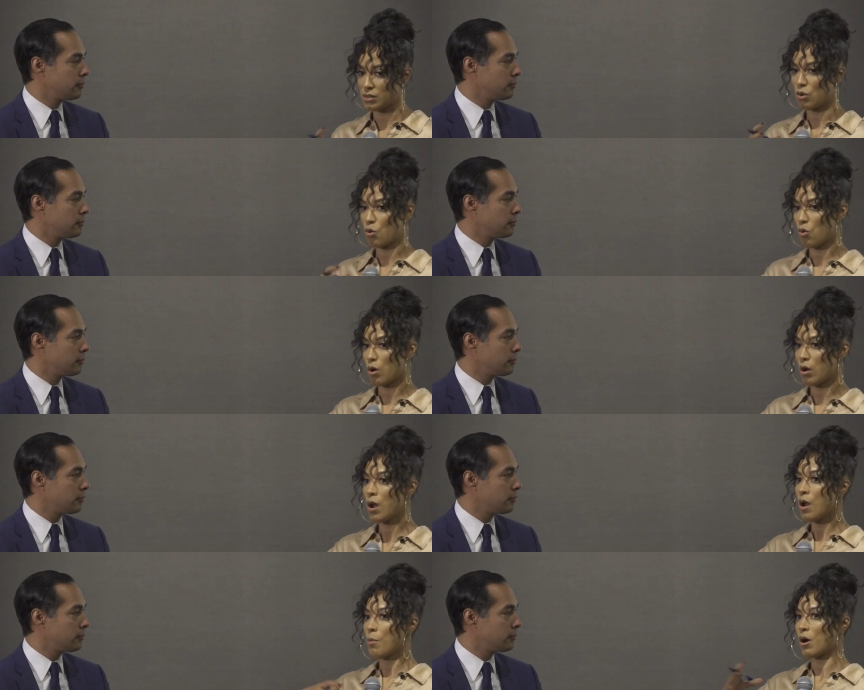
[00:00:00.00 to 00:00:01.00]
Speaker 1: as a
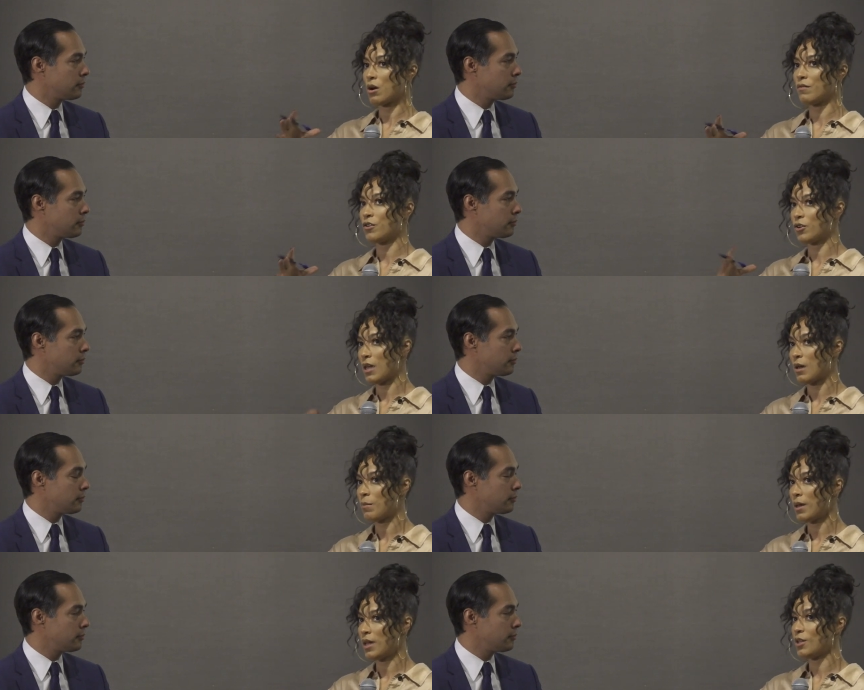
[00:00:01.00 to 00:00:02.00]
core part of your
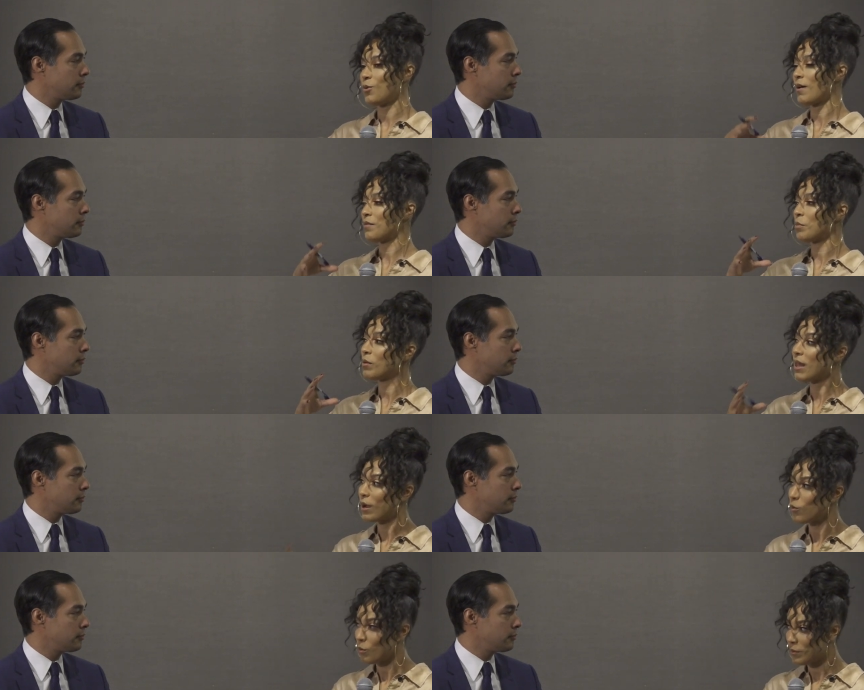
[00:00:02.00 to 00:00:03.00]
campaign. You have a
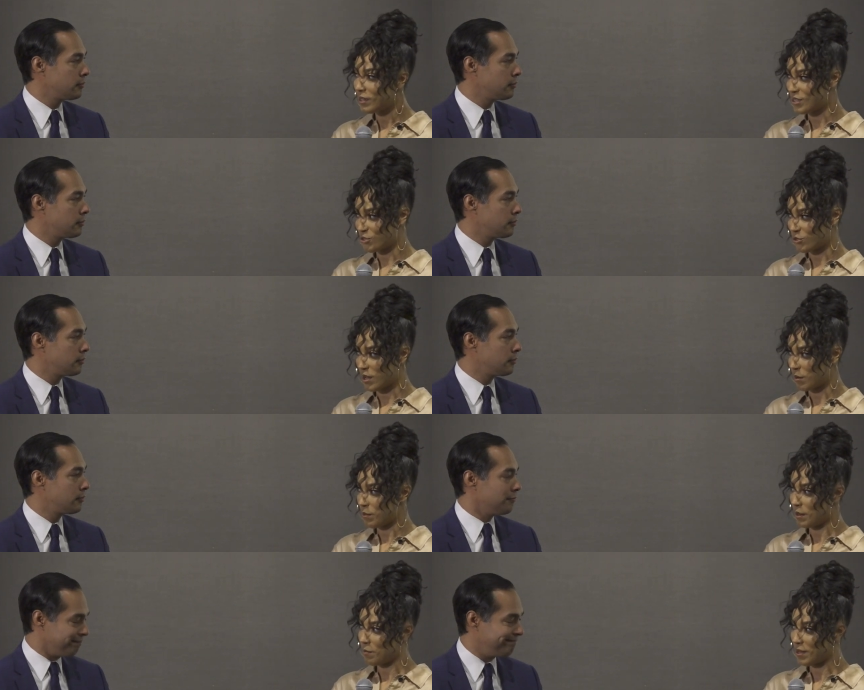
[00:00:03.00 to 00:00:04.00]
black woman as your
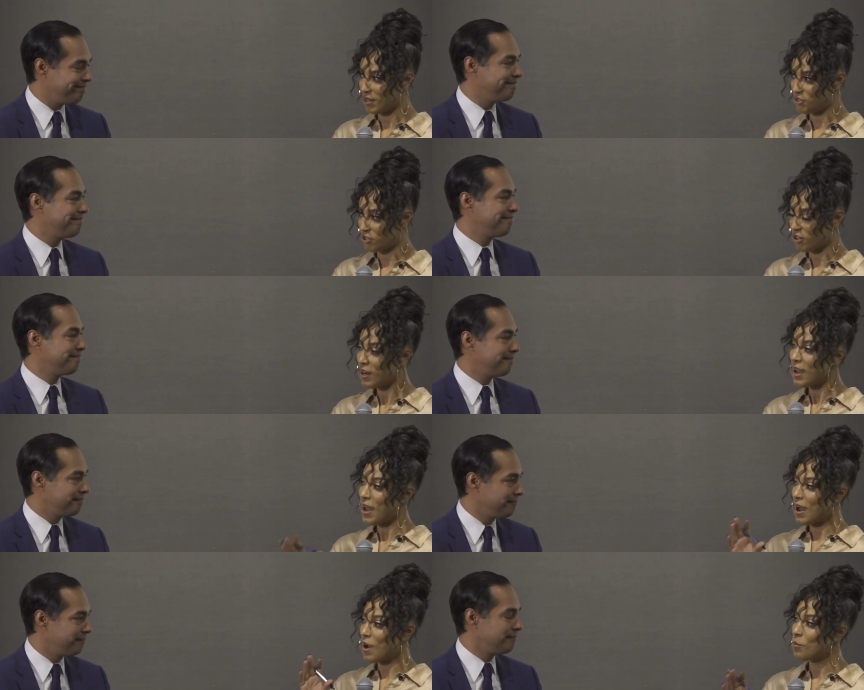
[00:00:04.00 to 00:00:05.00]
campaign manager.
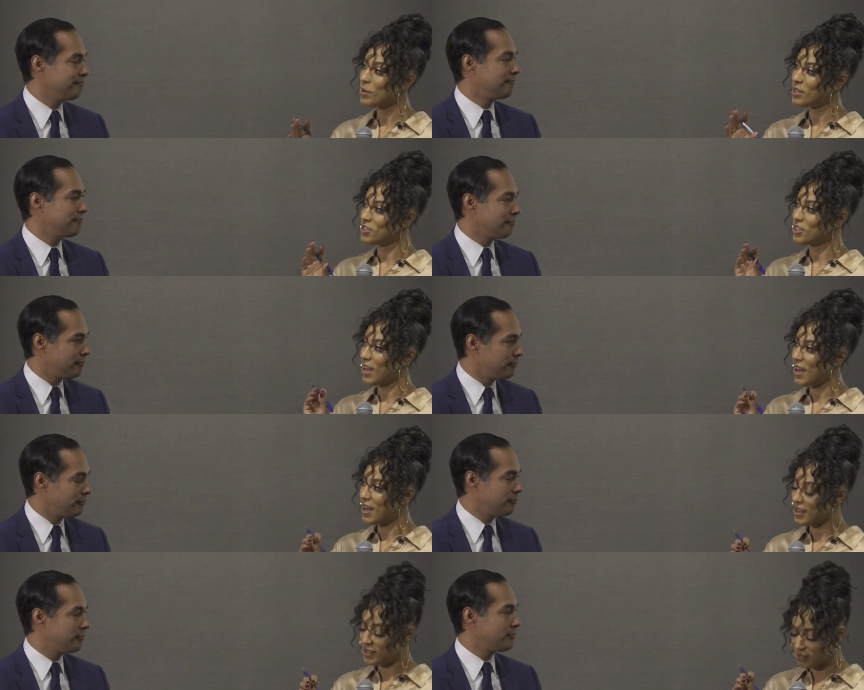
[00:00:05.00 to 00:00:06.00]
How much
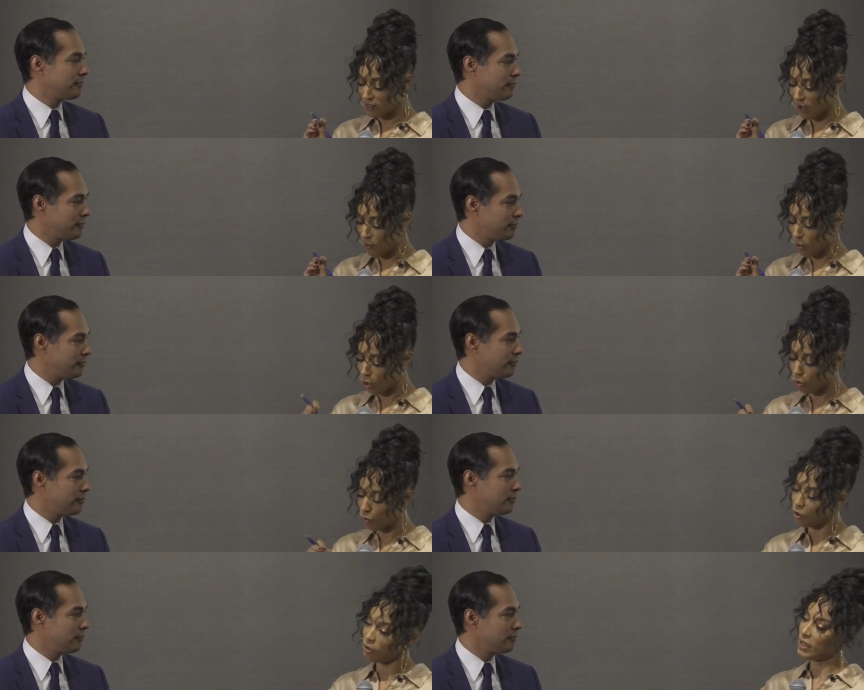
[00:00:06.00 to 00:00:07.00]
has um,
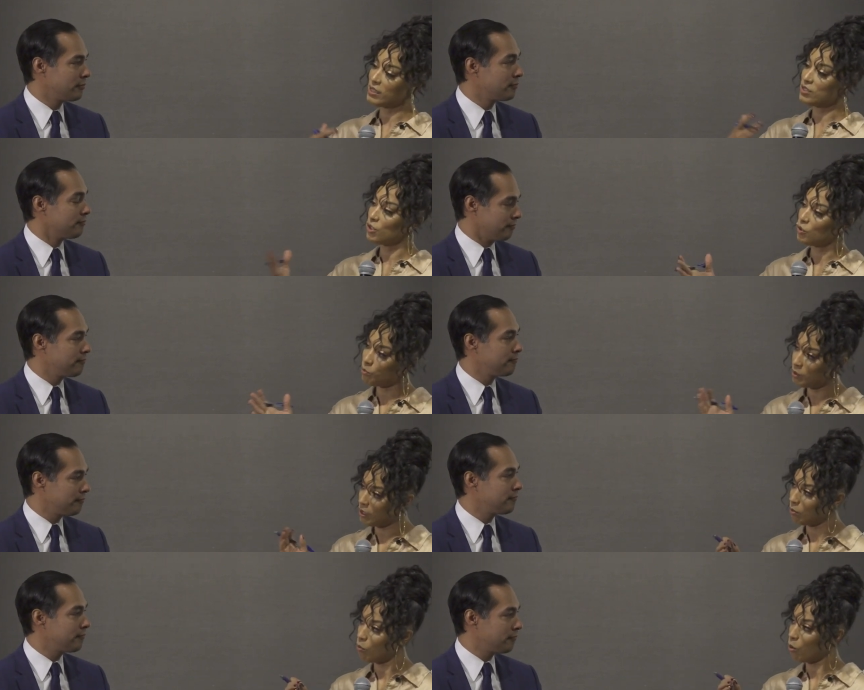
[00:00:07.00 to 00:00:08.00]
her role led to you
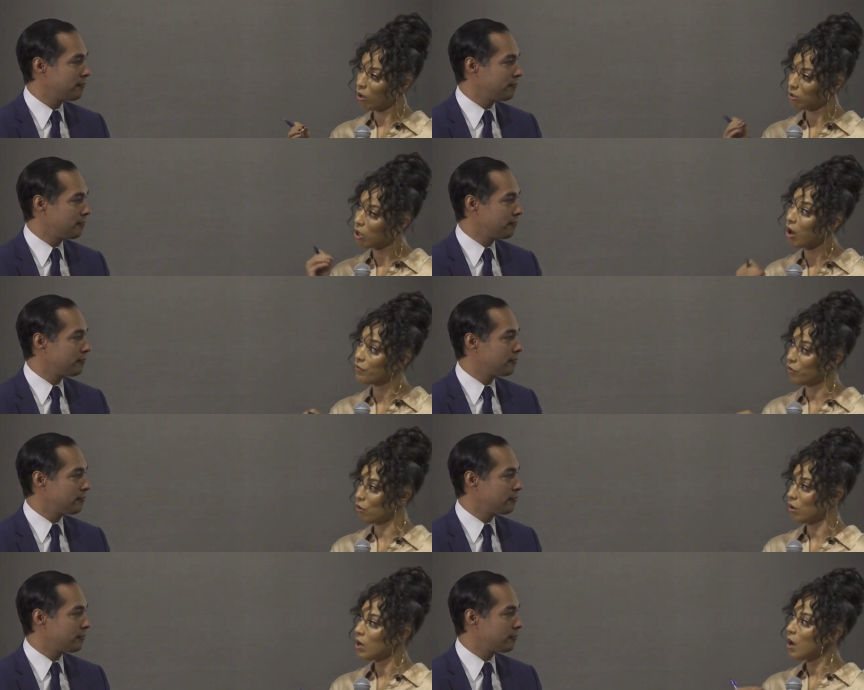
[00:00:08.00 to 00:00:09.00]
being more
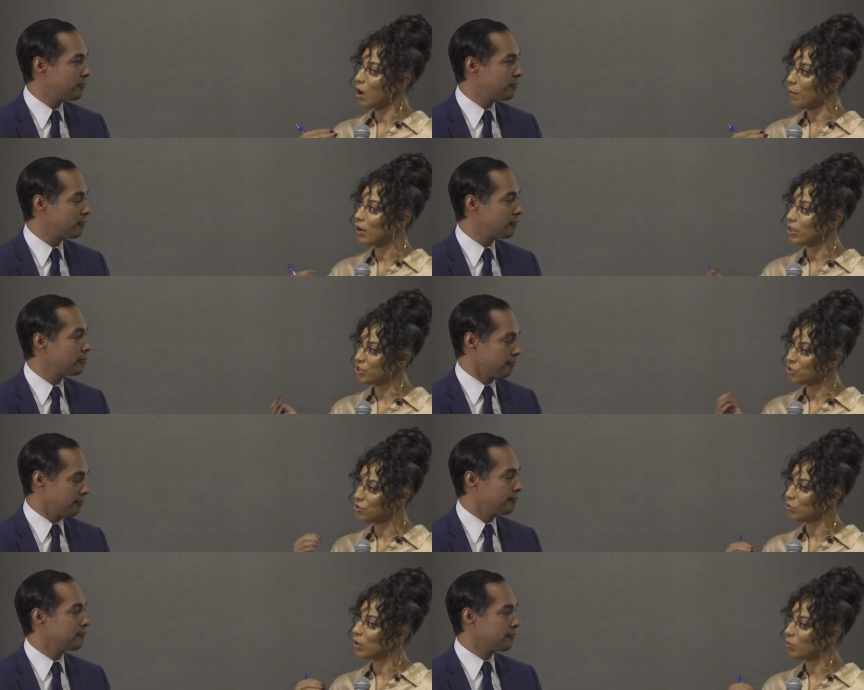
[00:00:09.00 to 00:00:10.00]
thoughtful about
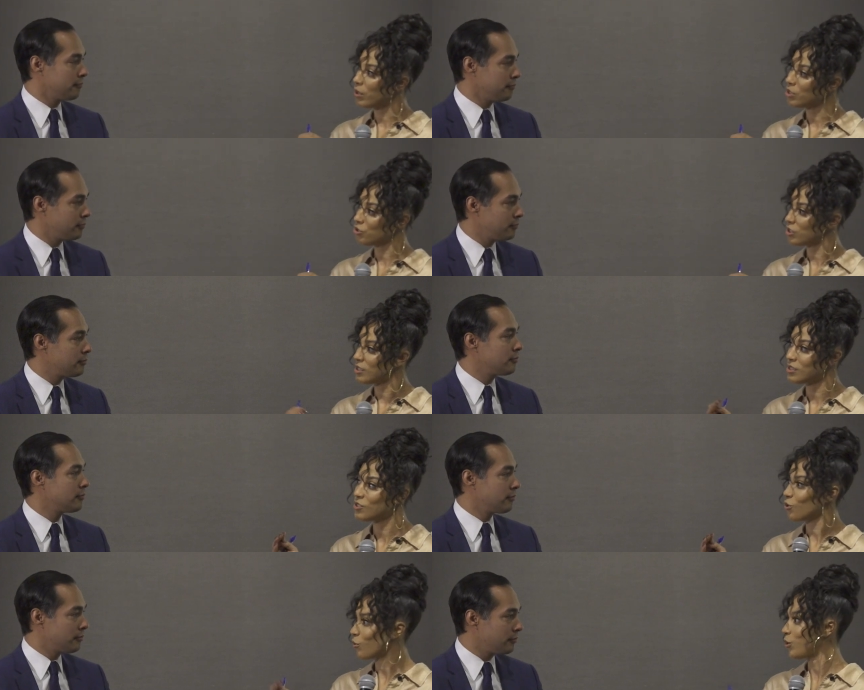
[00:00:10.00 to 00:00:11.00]
issues around racial
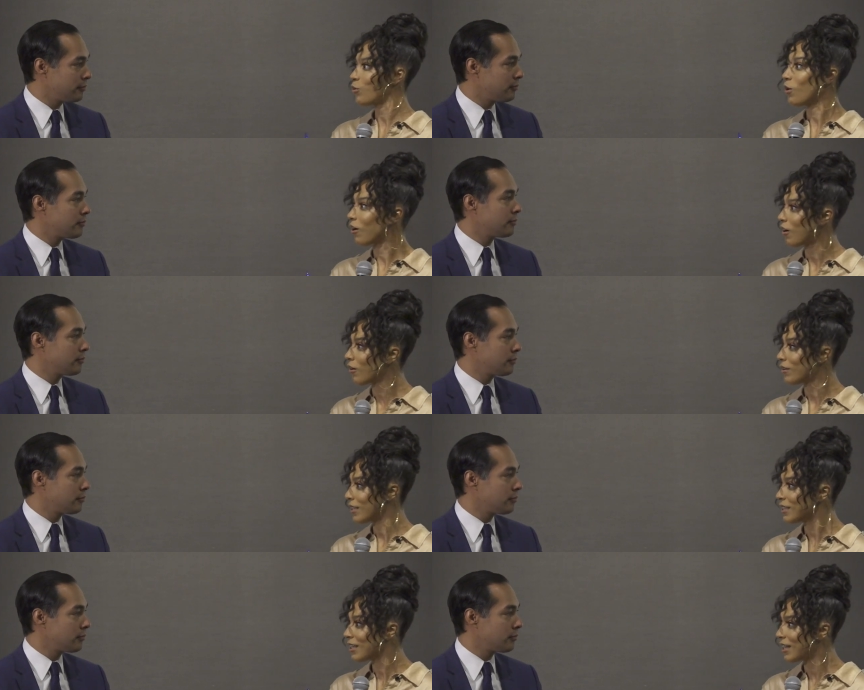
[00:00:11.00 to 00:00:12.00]
justice, or were you all
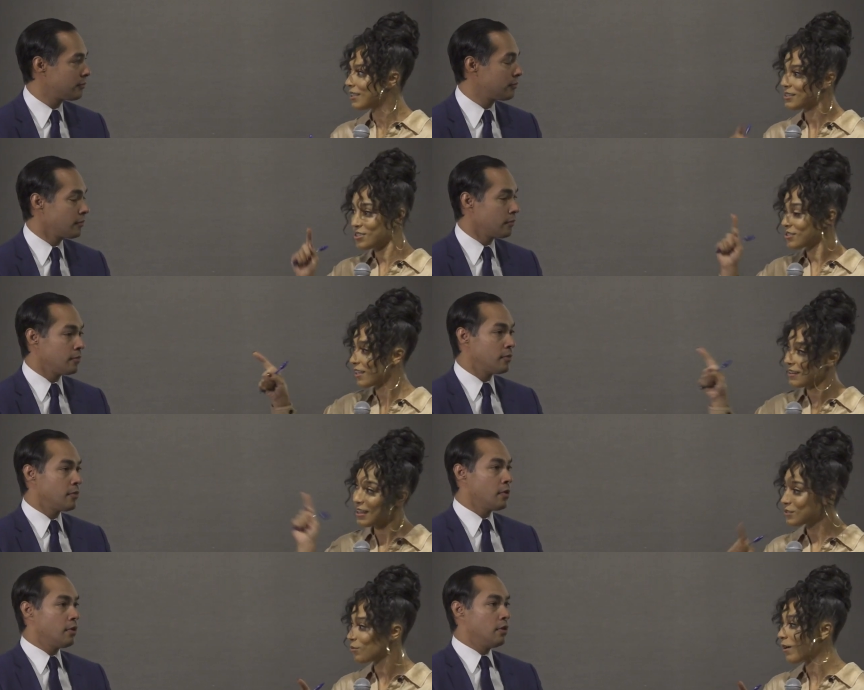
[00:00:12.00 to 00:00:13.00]
already aligned that she's
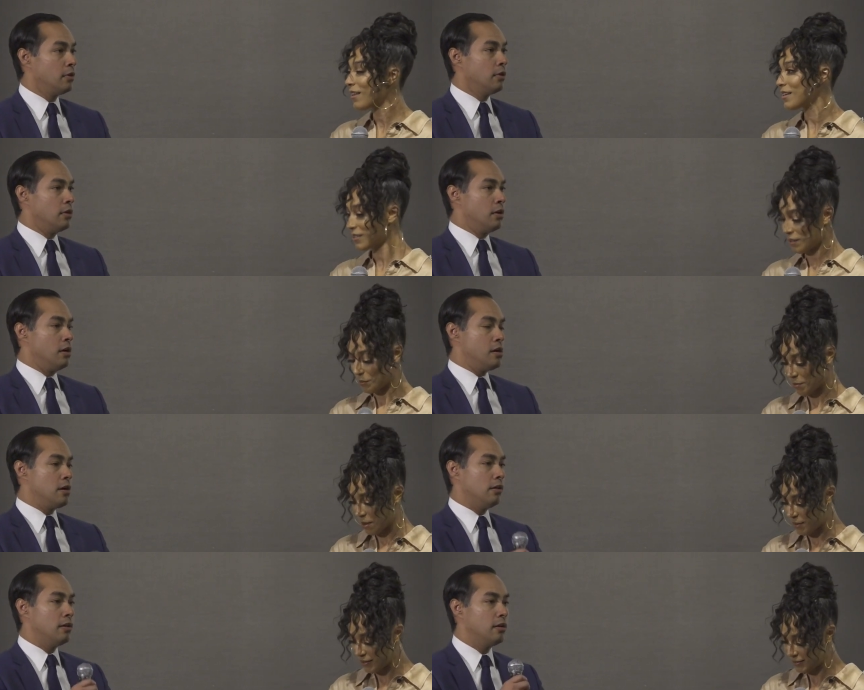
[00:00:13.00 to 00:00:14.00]
like, that's why that's going to be
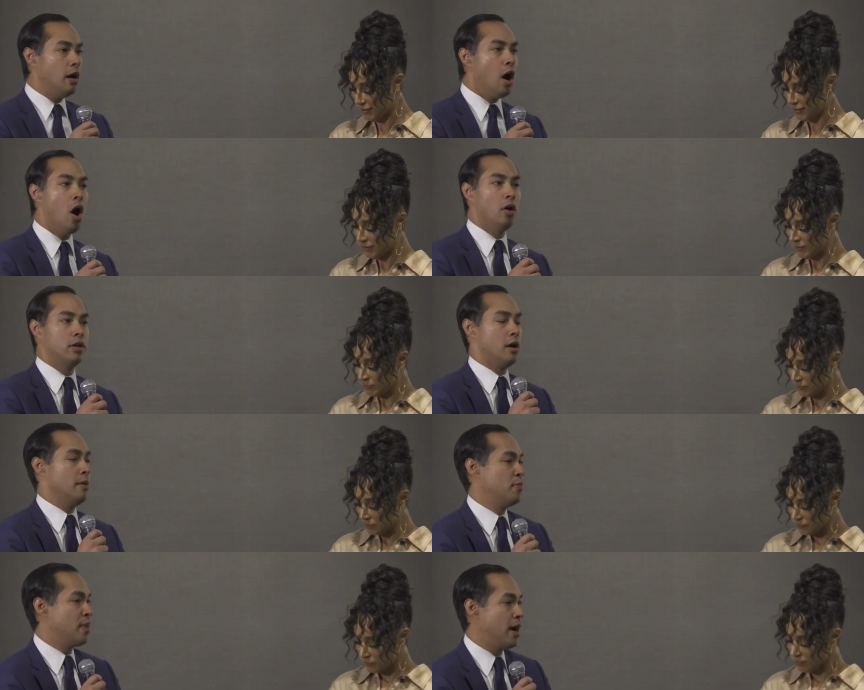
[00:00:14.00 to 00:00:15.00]
my
Speaker 2: boss? Oh,
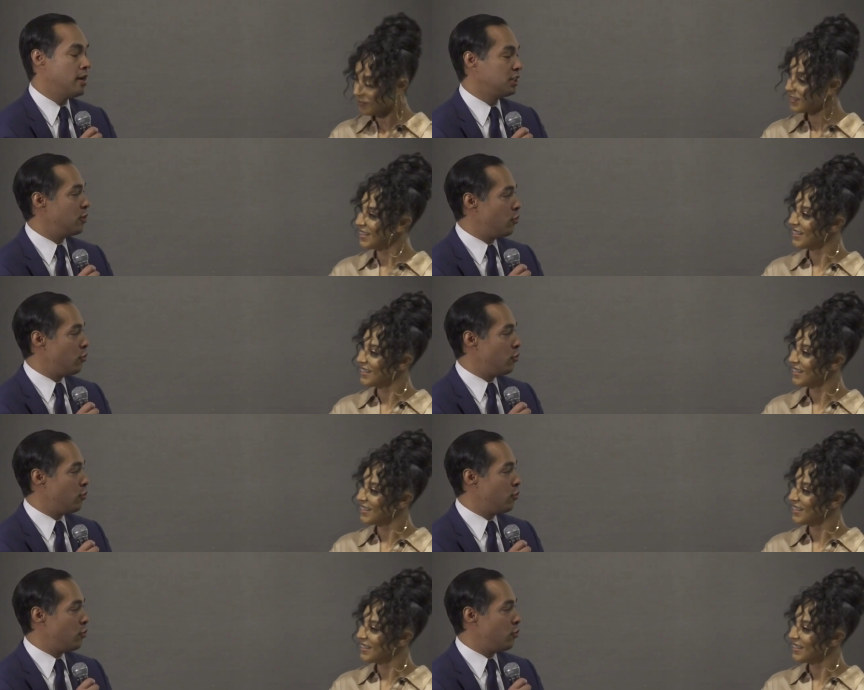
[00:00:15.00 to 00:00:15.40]
no. I mean, Maya has